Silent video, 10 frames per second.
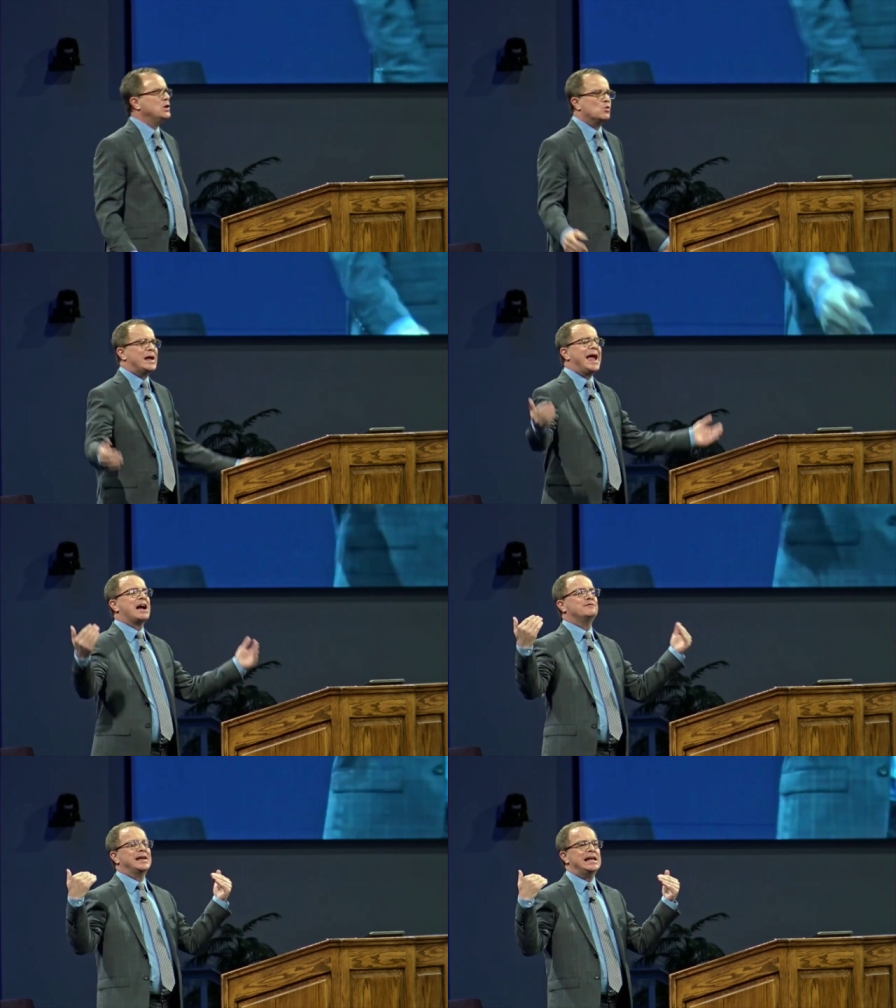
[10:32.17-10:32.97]
We
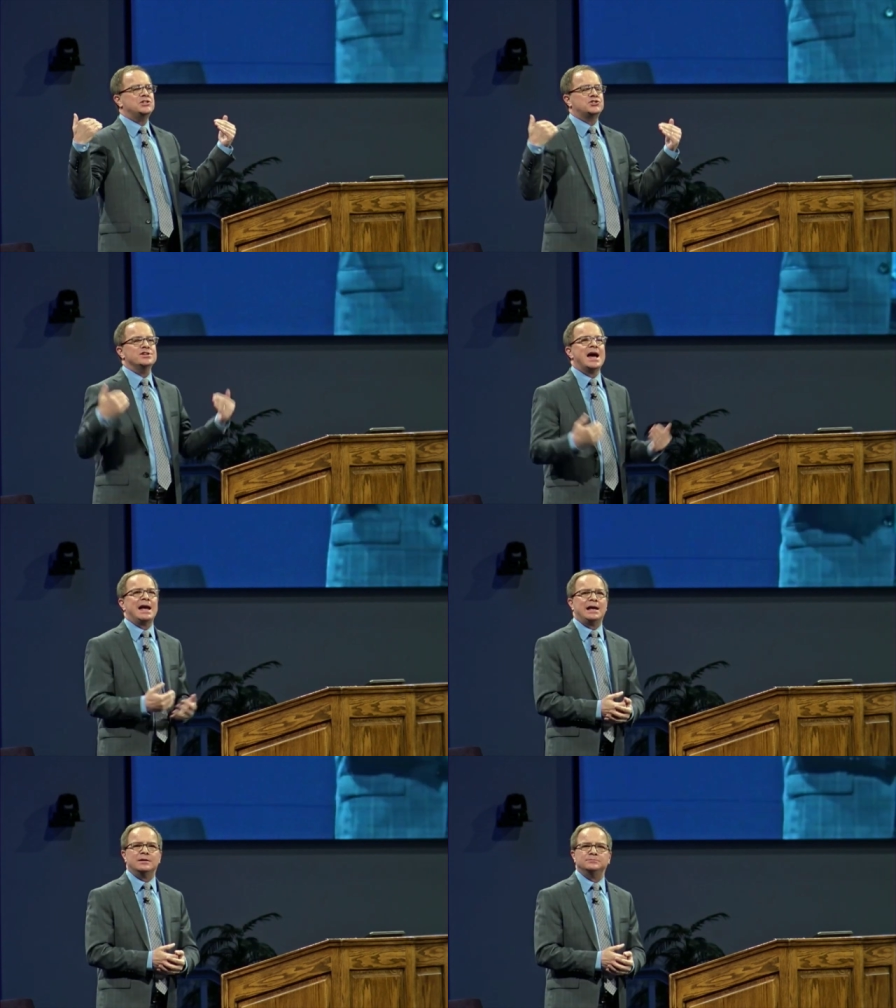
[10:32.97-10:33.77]
have each
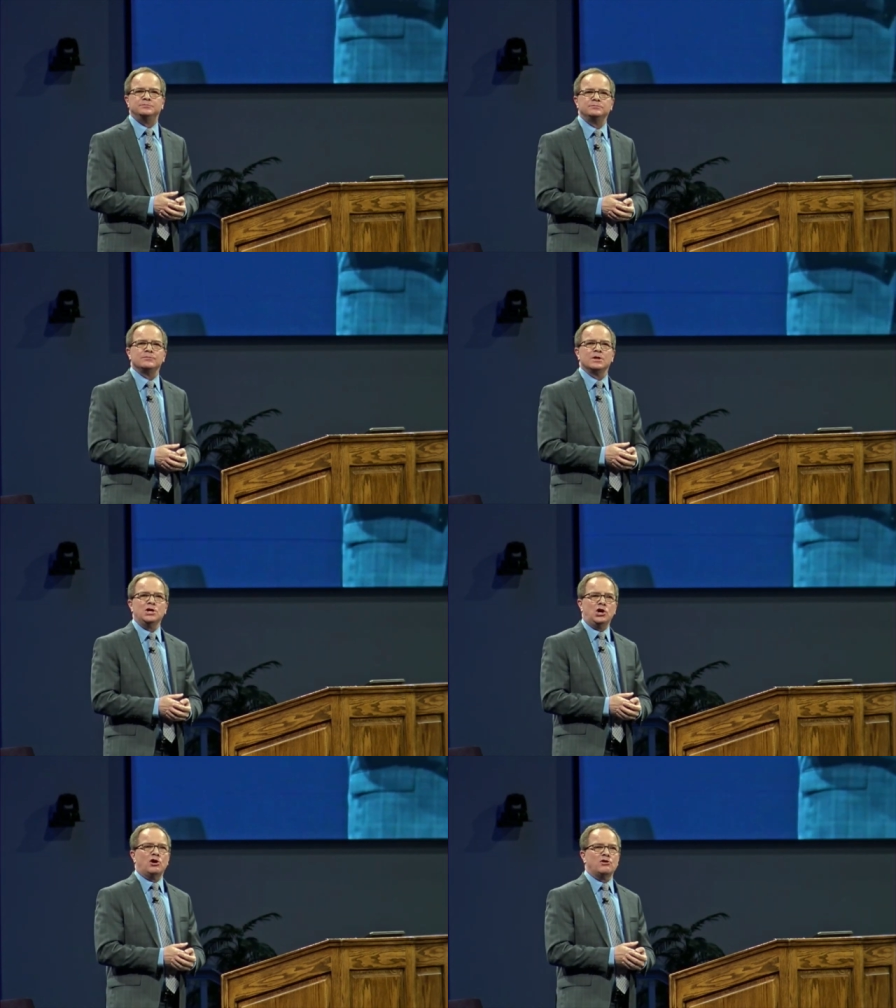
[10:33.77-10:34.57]
night
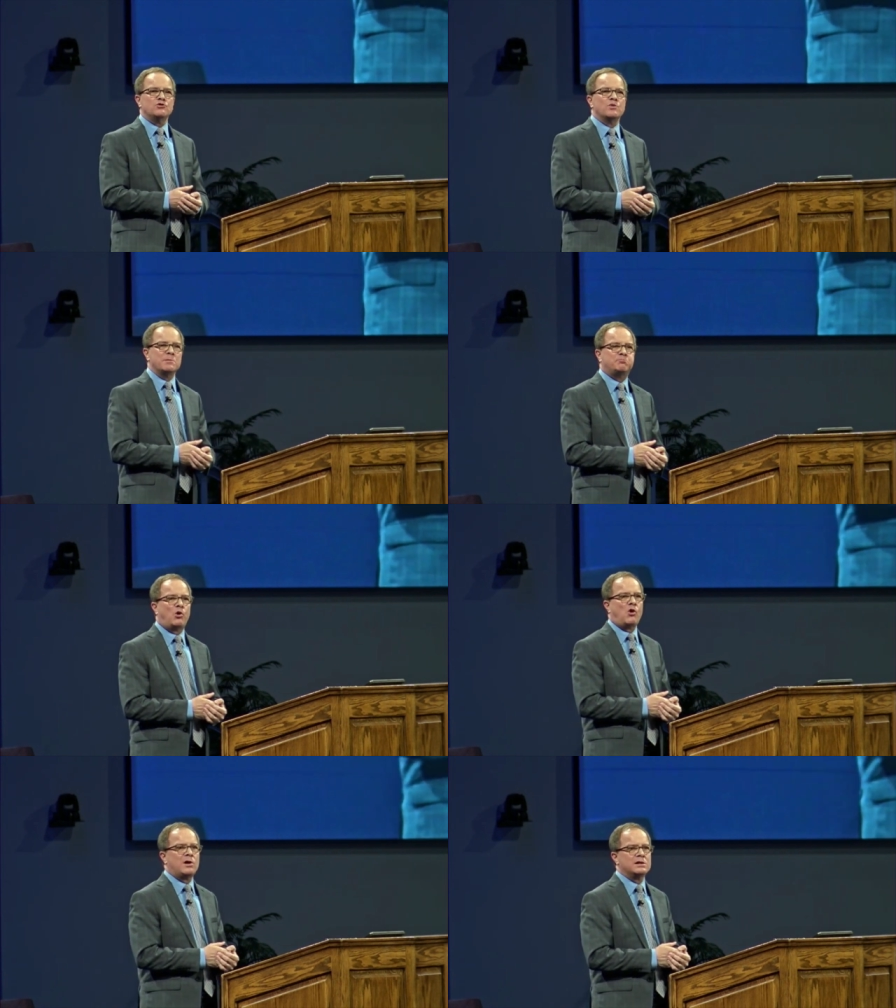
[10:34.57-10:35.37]
heard
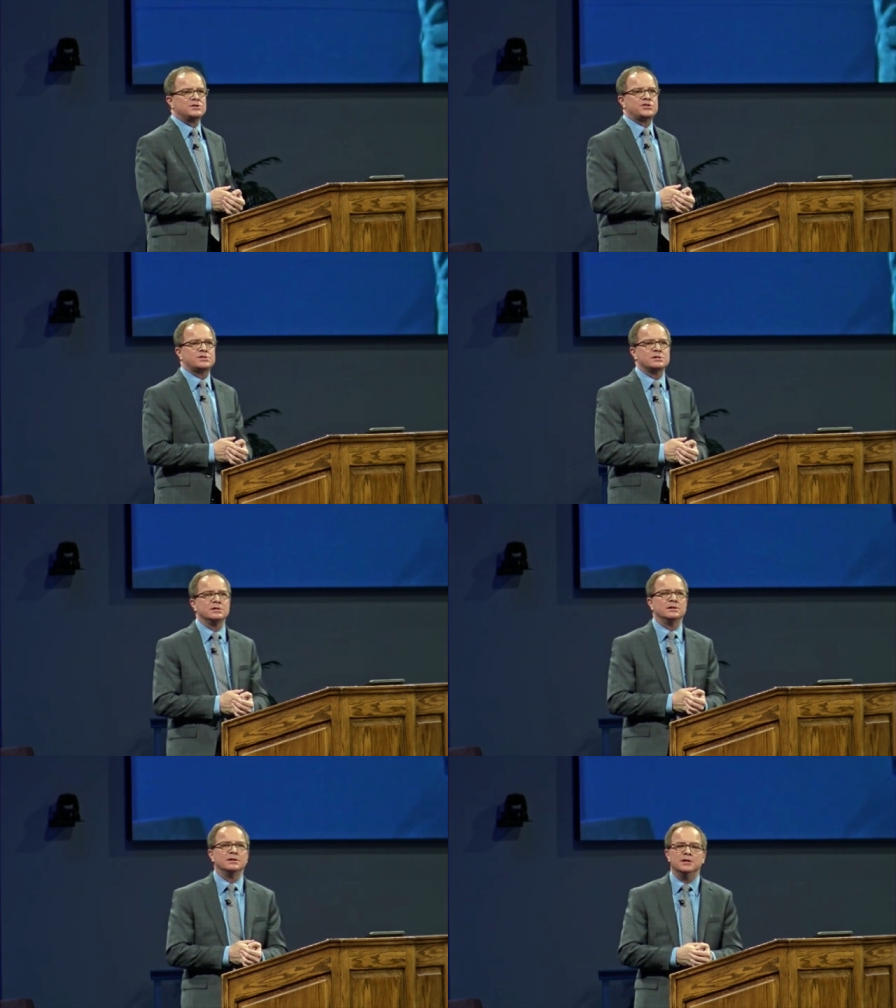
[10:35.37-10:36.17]
reports,
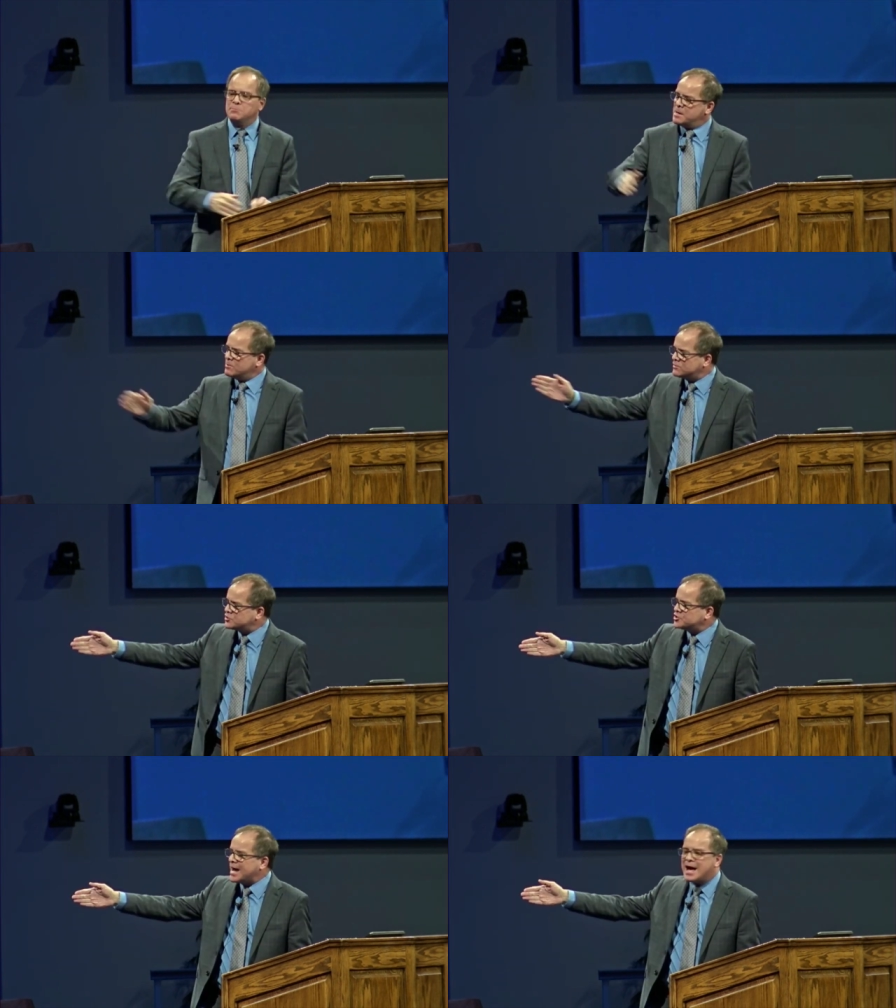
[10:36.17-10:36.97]
people who
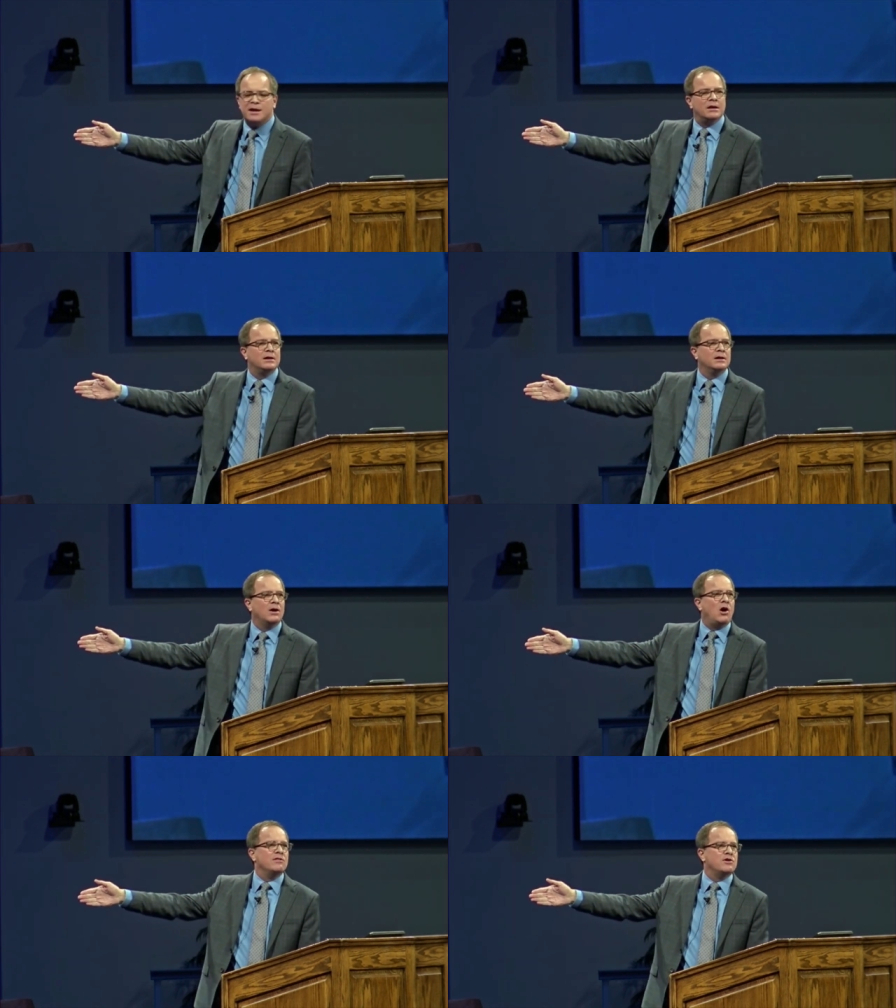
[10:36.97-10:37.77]
sat
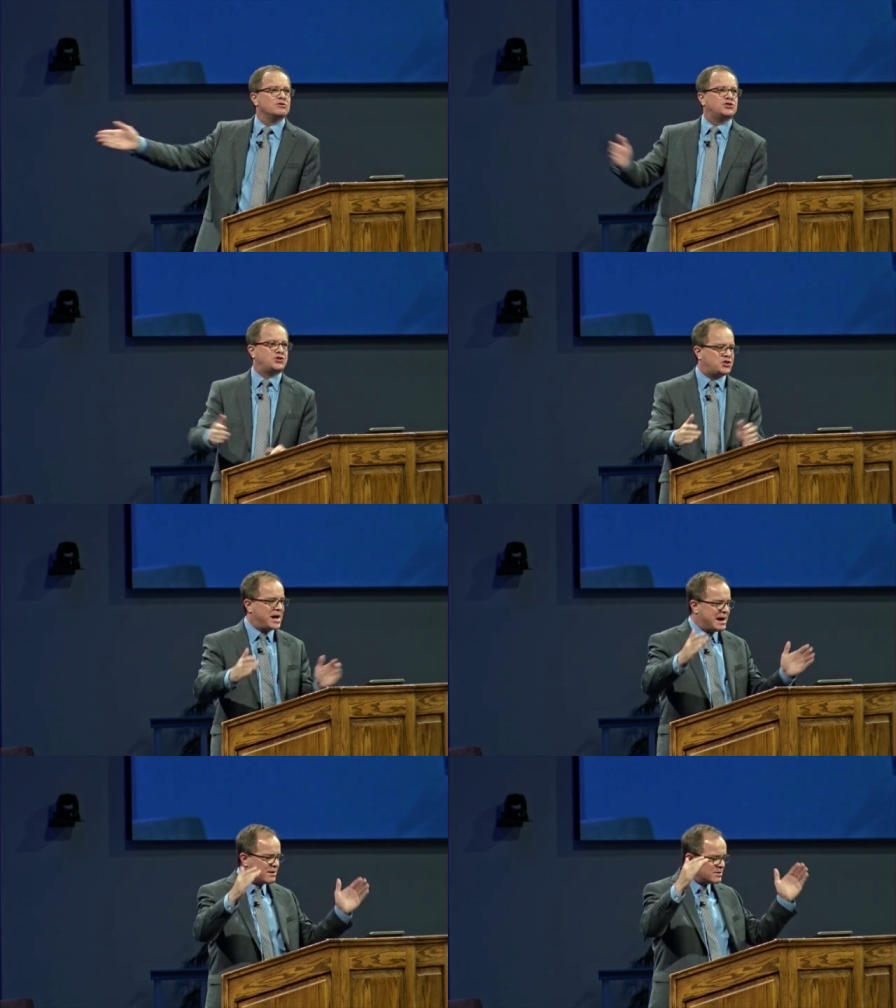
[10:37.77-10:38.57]
on those
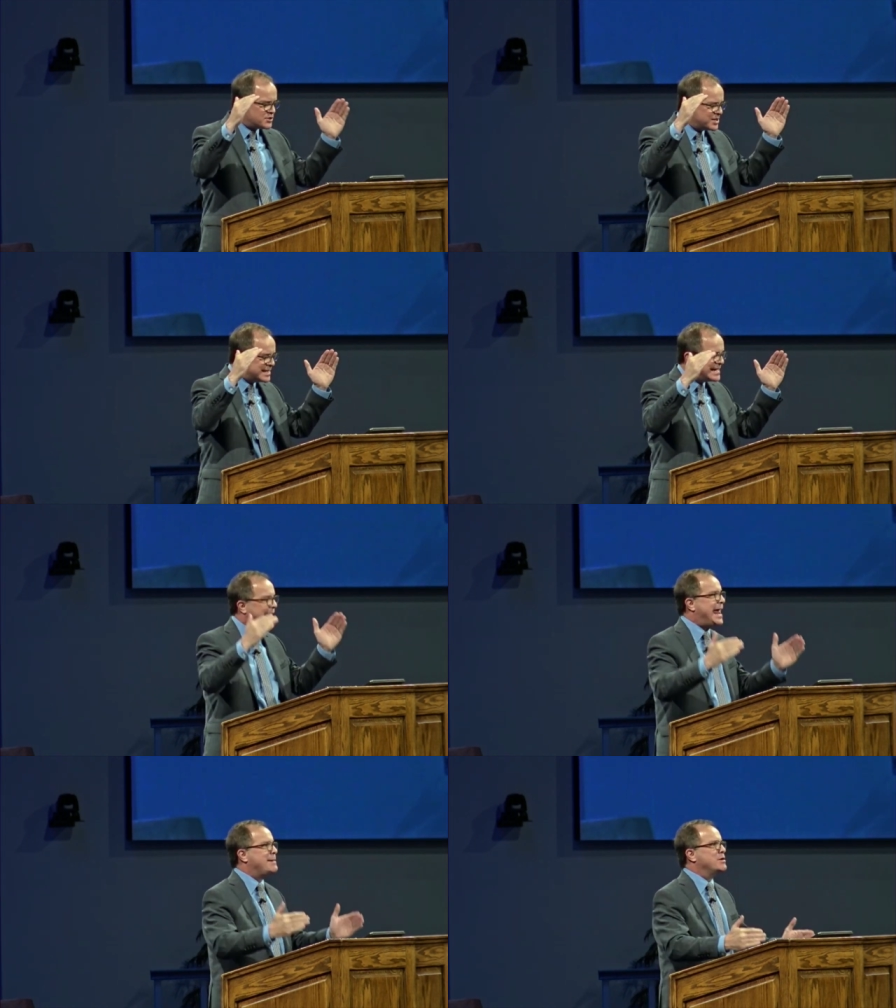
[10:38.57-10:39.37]
chairs and
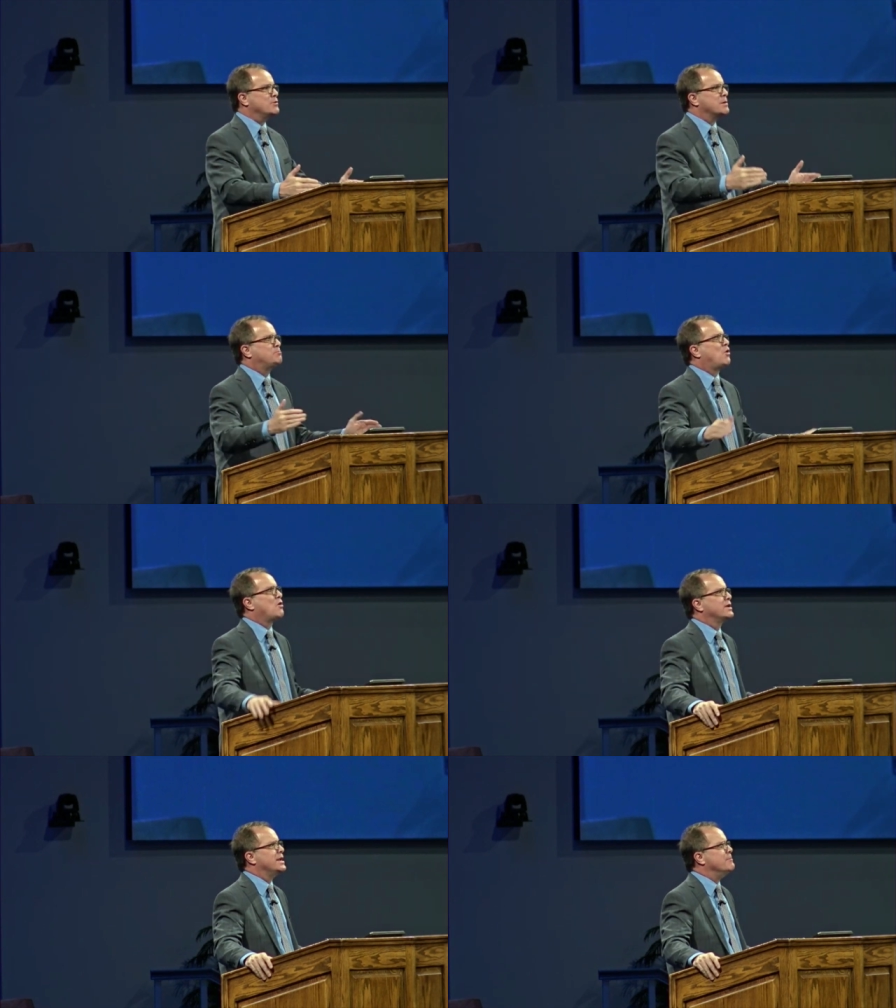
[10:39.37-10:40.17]
came and
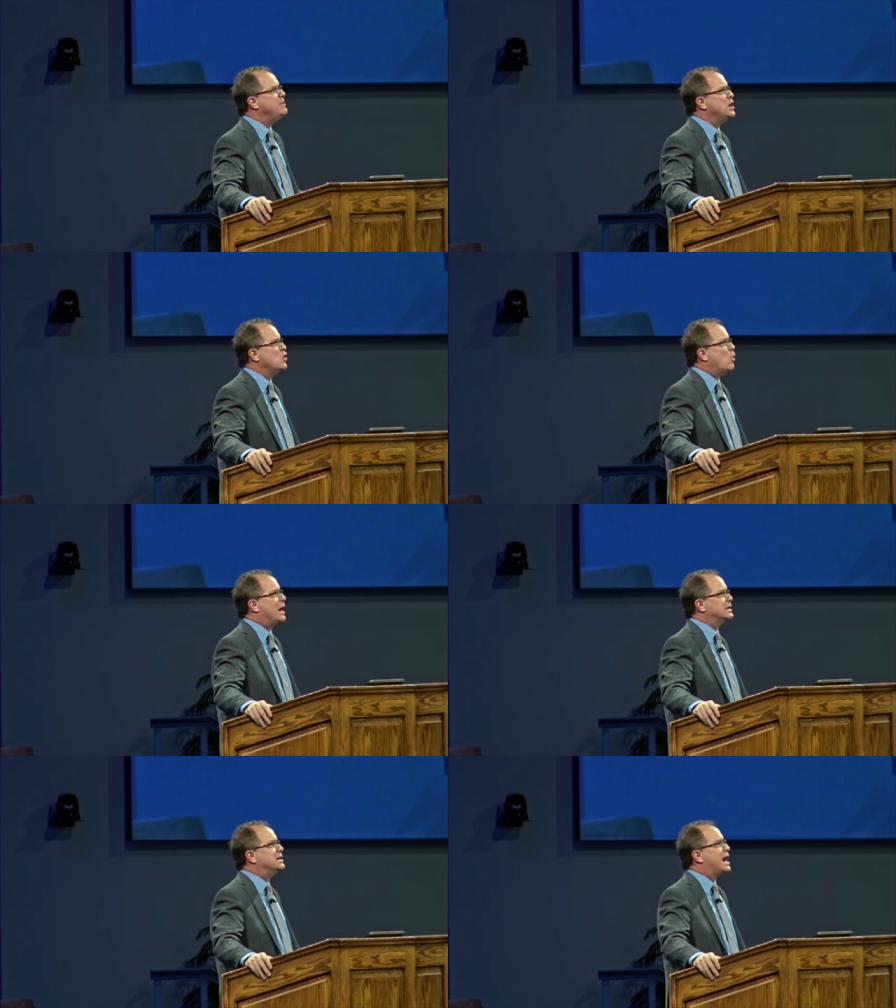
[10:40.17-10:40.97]
reported and what